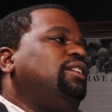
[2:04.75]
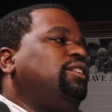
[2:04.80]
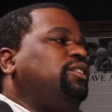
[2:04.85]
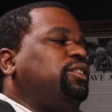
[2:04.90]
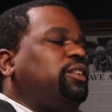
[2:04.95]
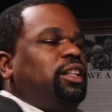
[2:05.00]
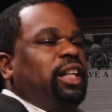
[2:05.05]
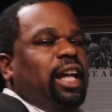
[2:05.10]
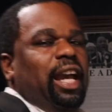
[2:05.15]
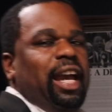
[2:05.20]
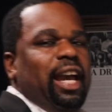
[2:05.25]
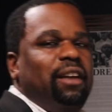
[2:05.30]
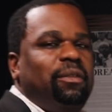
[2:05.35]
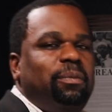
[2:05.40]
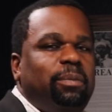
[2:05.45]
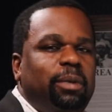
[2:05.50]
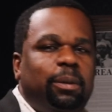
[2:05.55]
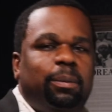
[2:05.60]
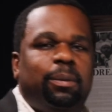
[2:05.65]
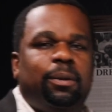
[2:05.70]
You're going to
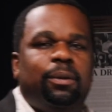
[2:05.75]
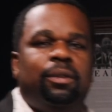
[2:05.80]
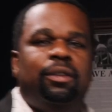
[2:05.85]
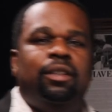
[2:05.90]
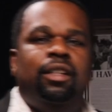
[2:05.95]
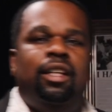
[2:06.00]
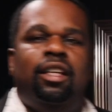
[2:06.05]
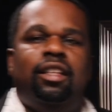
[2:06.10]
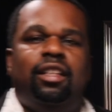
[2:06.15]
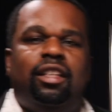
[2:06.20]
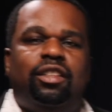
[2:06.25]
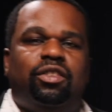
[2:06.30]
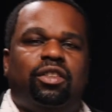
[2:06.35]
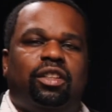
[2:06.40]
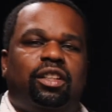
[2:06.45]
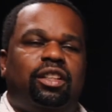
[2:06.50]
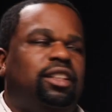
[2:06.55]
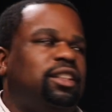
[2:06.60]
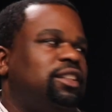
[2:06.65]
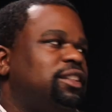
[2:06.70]
have people that you're
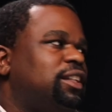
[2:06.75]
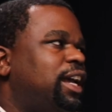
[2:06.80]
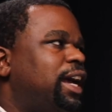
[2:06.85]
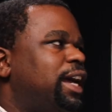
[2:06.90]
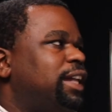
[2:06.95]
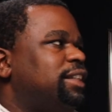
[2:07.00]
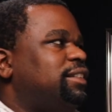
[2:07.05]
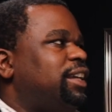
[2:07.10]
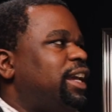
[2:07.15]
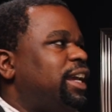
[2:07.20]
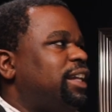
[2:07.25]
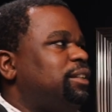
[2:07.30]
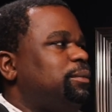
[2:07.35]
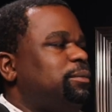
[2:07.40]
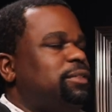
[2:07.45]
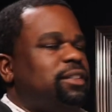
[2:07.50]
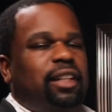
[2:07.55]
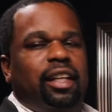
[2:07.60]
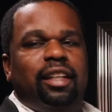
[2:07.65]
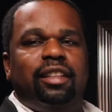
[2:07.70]
going to need to contact
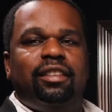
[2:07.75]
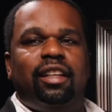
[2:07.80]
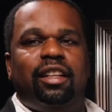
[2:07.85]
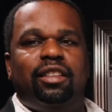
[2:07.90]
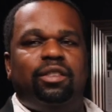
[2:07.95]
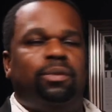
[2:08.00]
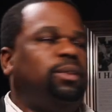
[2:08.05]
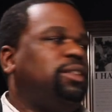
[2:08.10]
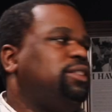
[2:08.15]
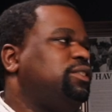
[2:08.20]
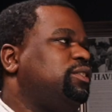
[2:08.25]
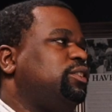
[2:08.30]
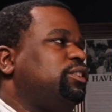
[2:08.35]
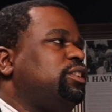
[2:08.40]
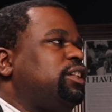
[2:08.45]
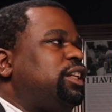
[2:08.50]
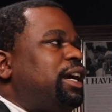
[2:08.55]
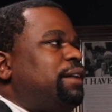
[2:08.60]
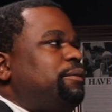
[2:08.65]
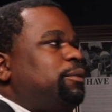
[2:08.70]
and stay in touch with, so you're
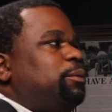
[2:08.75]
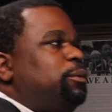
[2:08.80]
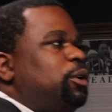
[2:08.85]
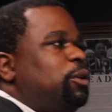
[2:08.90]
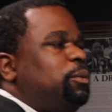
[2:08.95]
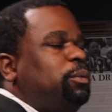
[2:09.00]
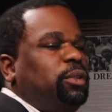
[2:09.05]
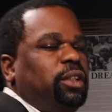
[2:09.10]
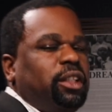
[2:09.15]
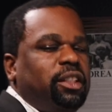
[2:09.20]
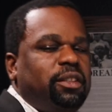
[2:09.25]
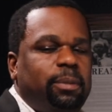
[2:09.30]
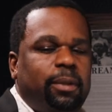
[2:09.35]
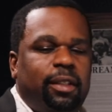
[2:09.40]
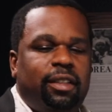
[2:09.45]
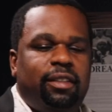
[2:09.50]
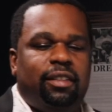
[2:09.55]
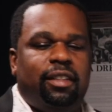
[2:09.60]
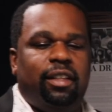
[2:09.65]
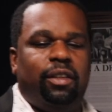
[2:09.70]
going to have a mobile
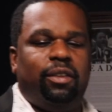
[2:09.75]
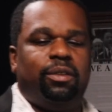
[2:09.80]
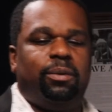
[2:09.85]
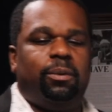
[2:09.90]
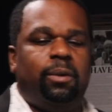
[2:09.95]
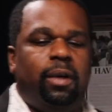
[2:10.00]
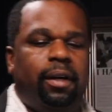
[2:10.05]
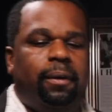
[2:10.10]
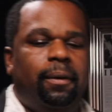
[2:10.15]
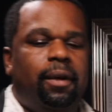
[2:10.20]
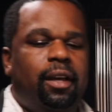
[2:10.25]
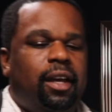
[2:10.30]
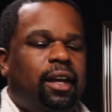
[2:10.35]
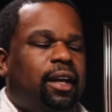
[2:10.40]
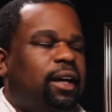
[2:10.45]
expense there as well.